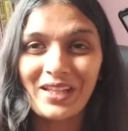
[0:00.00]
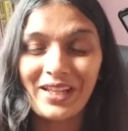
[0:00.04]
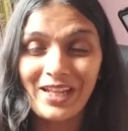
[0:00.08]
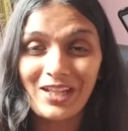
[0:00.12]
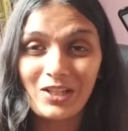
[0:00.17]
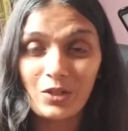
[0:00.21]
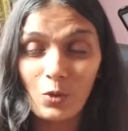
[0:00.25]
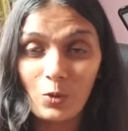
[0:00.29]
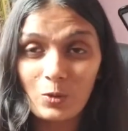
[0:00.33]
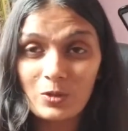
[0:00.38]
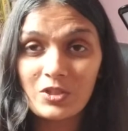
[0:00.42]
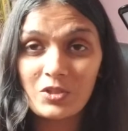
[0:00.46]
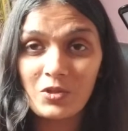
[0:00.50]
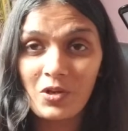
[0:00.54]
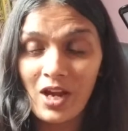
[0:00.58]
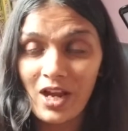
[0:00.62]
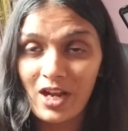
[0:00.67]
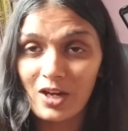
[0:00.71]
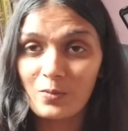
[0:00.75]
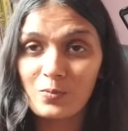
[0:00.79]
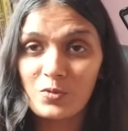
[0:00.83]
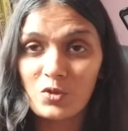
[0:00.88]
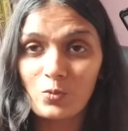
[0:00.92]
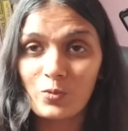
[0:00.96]
It also
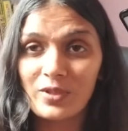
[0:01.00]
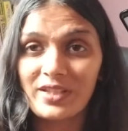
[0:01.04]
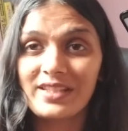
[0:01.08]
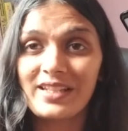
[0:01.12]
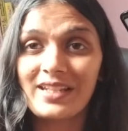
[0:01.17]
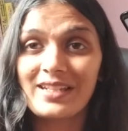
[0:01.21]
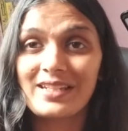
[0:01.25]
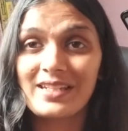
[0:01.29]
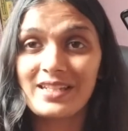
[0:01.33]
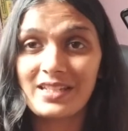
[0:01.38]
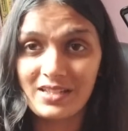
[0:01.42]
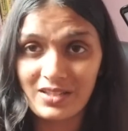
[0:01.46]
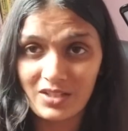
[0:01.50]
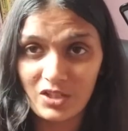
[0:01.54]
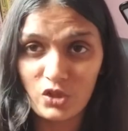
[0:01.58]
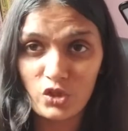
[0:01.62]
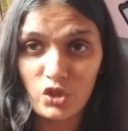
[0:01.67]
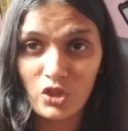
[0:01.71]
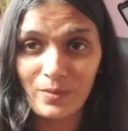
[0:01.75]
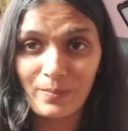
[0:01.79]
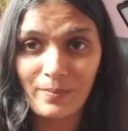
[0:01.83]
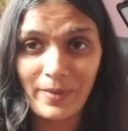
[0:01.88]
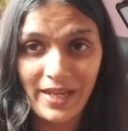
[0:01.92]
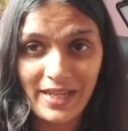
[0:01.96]
helps with their
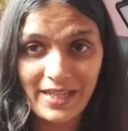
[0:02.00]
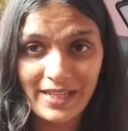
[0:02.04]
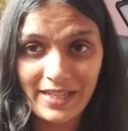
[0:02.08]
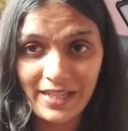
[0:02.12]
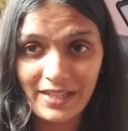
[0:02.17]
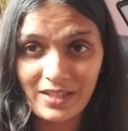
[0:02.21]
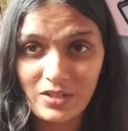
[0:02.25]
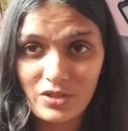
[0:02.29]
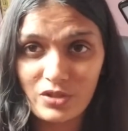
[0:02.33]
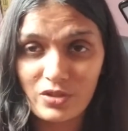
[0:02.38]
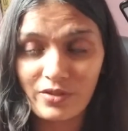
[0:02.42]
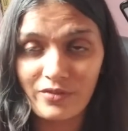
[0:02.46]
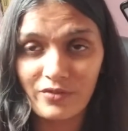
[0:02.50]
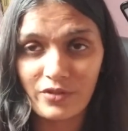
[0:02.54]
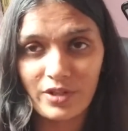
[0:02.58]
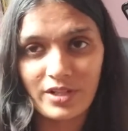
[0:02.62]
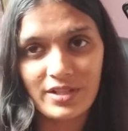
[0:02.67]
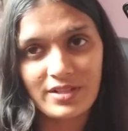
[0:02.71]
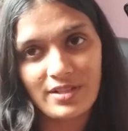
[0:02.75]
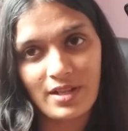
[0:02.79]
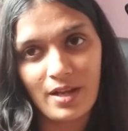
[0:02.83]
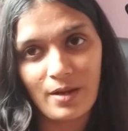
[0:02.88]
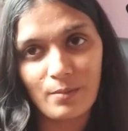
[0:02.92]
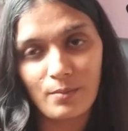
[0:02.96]
decision making. So for
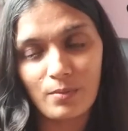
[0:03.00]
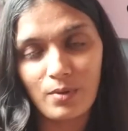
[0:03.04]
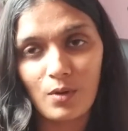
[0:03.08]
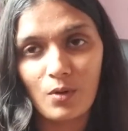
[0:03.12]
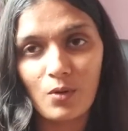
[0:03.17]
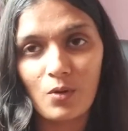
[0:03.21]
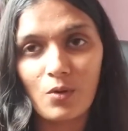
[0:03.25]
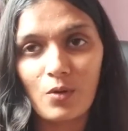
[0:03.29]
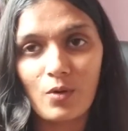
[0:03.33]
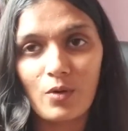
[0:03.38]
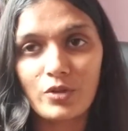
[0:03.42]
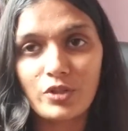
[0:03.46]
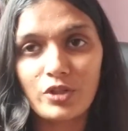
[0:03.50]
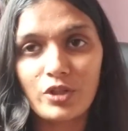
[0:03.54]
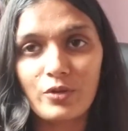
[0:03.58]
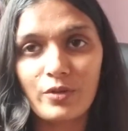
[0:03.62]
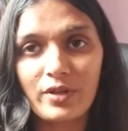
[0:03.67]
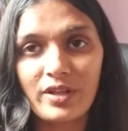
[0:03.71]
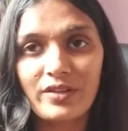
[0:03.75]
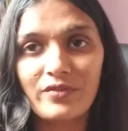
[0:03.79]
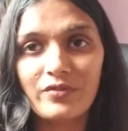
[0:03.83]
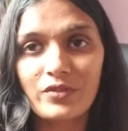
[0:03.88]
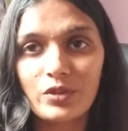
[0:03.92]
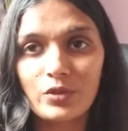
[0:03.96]
example,
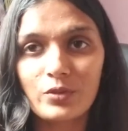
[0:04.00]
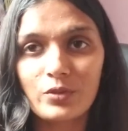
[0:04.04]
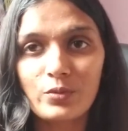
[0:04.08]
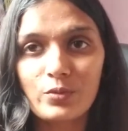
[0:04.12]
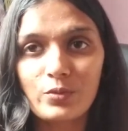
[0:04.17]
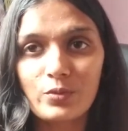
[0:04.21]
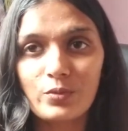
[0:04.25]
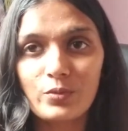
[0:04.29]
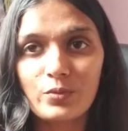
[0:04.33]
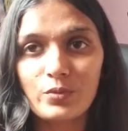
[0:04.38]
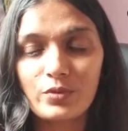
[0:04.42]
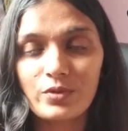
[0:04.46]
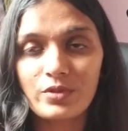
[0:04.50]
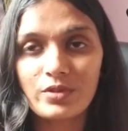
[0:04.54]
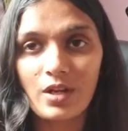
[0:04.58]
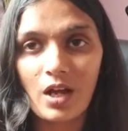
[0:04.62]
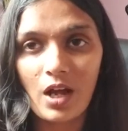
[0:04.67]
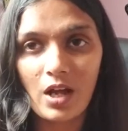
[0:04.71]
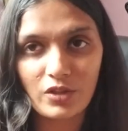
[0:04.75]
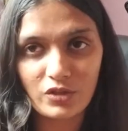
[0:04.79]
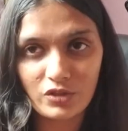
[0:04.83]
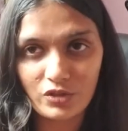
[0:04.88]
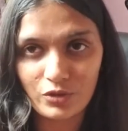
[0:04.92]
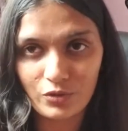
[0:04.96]
if you
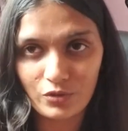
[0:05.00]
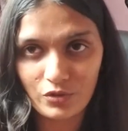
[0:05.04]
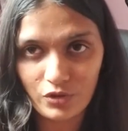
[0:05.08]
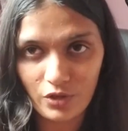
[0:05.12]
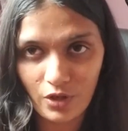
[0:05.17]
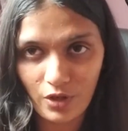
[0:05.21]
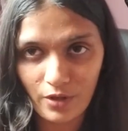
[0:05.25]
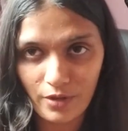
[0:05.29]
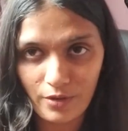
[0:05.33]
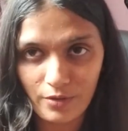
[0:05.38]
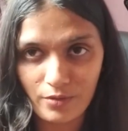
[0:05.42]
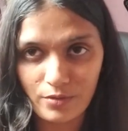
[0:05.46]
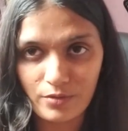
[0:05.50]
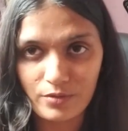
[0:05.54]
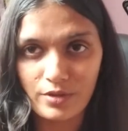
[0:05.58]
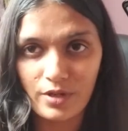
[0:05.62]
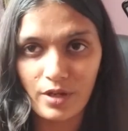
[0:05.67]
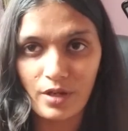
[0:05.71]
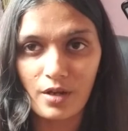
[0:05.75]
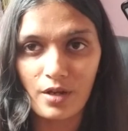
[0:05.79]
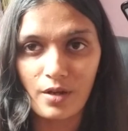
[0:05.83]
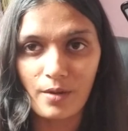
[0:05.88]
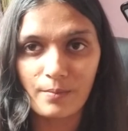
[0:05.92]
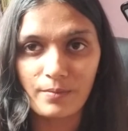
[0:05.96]
ask your child,
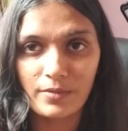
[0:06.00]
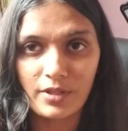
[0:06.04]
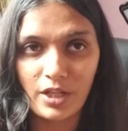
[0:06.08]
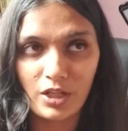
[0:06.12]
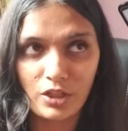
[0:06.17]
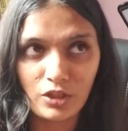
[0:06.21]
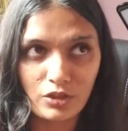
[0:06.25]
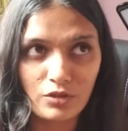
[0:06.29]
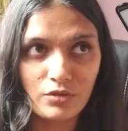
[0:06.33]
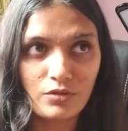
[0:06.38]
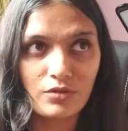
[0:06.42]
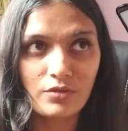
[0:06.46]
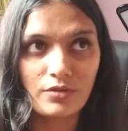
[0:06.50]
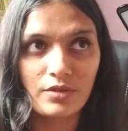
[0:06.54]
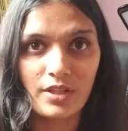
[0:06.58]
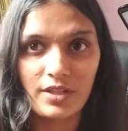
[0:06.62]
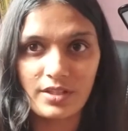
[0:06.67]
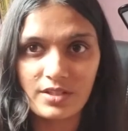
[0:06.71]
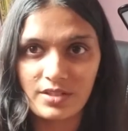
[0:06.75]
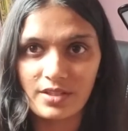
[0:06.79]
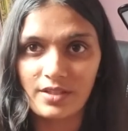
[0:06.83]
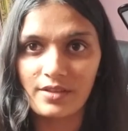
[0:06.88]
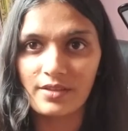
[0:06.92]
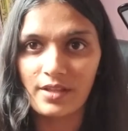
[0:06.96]
can you do
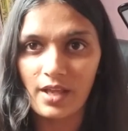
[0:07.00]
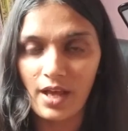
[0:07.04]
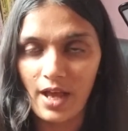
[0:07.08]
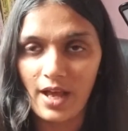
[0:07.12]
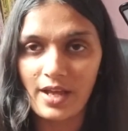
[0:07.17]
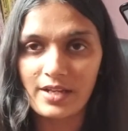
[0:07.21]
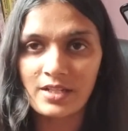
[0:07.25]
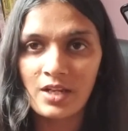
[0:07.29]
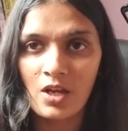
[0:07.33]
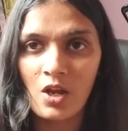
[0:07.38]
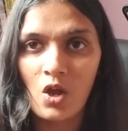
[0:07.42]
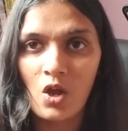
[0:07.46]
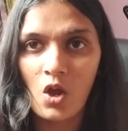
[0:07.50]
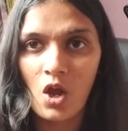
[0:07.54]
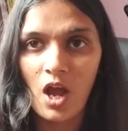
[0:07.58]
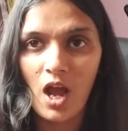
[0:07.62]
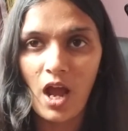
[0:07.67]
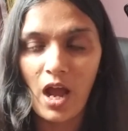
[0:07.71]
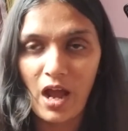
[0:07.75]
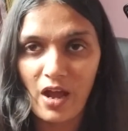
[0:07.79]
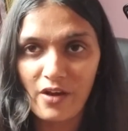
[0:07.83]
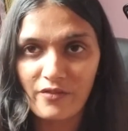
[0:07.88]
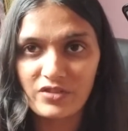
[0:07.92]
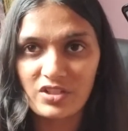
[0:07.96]
this and that,
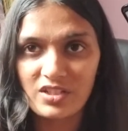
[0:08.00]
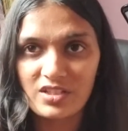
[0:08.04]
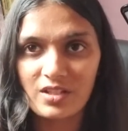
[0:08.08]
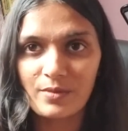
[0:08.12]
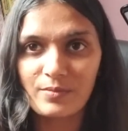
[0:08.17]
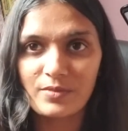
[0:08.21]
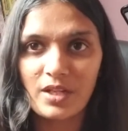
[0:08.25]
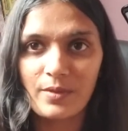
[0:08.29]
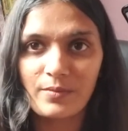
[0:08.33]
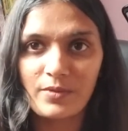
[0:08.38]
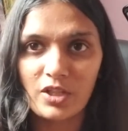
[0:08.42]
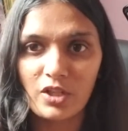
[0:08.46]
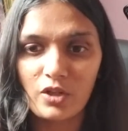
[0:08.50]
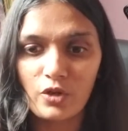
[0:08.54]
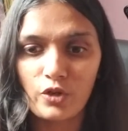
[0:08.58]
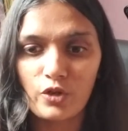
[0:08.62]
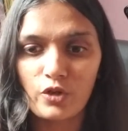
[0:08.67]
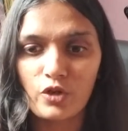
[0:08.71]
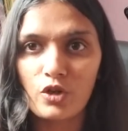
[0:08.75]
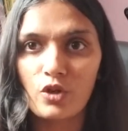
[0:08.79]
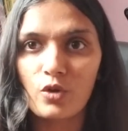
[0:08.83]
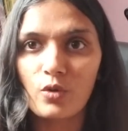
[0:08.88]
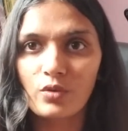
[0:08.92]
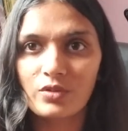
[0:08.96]
after some time they're going
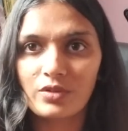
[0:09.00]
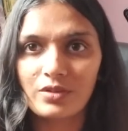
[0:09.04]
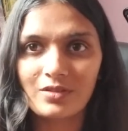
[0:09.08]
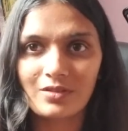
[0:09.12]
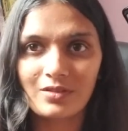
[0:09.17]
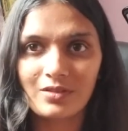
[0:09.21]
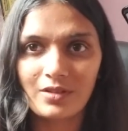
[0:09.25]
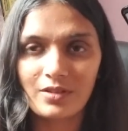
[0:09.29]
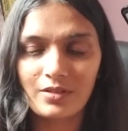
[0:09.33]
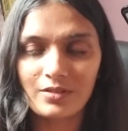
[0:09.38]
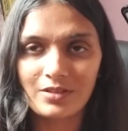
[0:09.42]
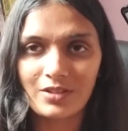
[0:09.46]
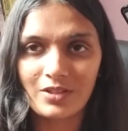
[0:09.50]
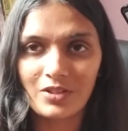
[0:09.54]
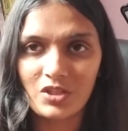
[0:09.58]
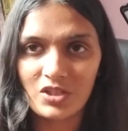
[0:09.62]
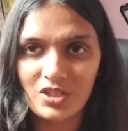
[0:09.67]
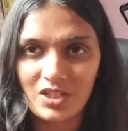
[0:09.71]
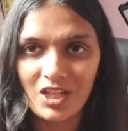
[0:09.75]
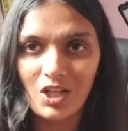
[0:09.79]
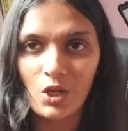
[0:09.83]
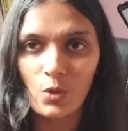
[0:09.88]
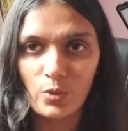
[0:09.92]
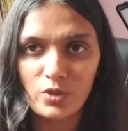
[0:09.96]
to know the
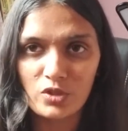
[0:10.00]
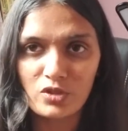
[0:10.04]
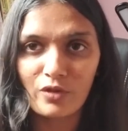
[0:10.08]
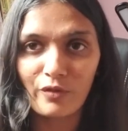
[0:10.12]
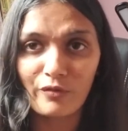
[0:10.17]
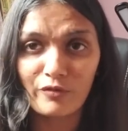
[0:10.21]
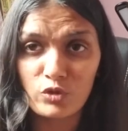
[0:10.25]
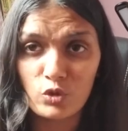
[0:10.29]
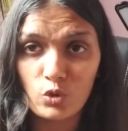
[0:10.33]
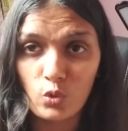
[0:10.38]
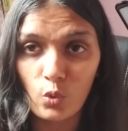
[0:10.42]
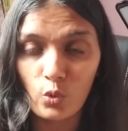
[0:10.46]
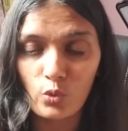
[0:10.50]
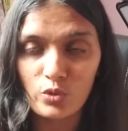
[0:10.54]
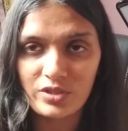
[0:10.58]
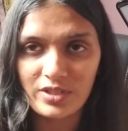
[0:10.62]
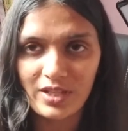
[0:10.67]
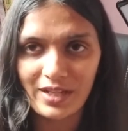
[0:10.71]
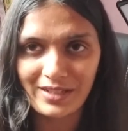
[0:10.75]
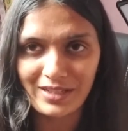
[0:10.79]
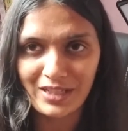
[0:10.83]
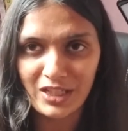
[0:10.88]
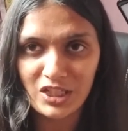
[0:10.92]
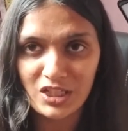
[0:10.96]
sequence of chores
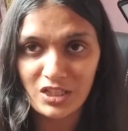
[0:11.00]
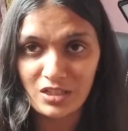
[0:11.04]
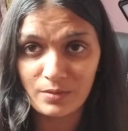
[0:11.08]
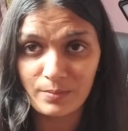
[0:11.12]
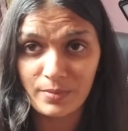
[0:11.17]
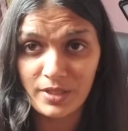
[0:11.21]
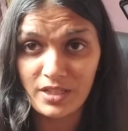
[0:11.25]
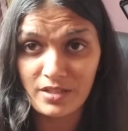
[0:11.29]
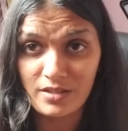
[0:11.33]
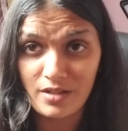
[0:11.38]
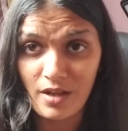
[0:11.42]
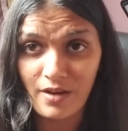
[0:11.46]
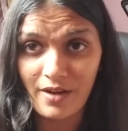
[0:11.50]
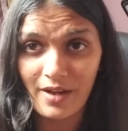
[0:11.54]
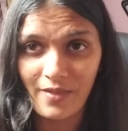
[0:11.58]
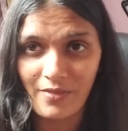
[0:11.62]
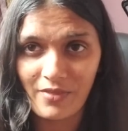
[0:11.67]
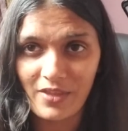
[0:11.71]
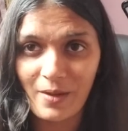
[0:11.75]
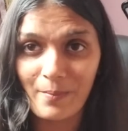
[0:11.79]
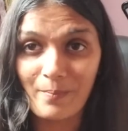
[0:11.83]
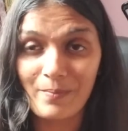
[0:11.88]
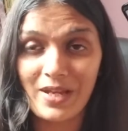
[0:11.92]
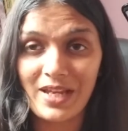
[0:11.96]
that need to be done,
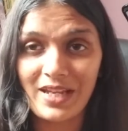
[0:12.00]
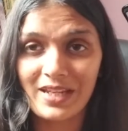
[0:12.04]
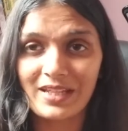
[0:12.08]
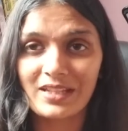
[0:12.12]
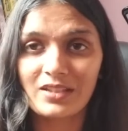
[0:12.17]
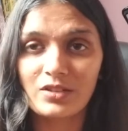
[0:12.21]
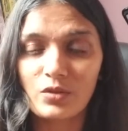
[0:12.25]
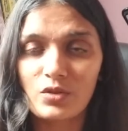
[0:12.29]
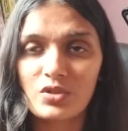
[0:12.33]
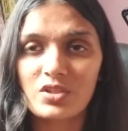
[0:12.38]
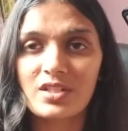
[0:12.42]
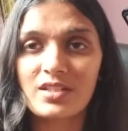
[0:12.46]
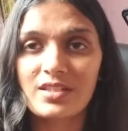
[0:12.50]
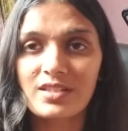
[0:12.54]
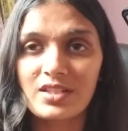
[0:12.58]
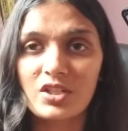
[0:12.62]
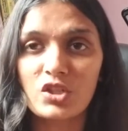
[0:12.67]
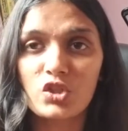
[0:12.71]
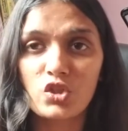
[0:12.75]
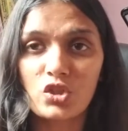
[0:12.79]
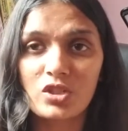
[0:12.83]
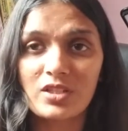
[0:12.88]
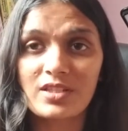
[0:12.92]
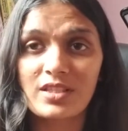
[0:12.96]
and they're making those
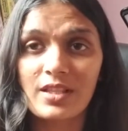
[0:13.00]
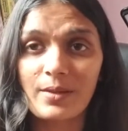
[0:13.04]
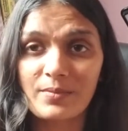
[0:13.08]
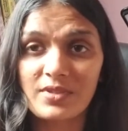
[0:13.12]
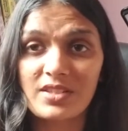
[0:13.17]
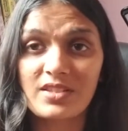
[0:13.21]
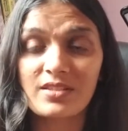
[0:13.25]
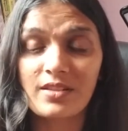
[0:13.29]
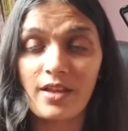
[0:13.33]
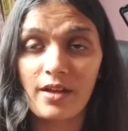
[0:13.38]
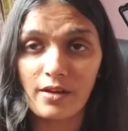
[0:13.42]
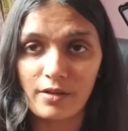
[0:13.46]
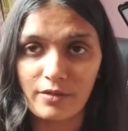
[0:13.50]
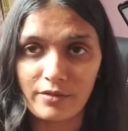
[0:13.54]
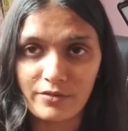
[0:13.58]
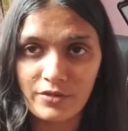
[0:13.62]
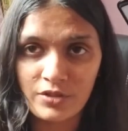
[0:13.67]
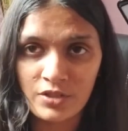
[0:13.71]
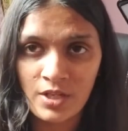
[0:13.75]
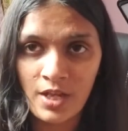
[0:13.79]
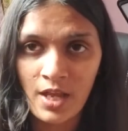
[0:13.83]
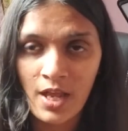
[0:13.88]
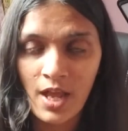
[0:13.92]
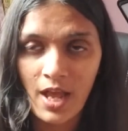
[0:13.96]
decisions
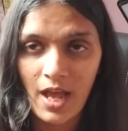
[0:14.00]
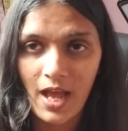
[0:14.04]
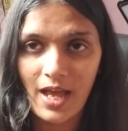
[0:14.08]
themselves.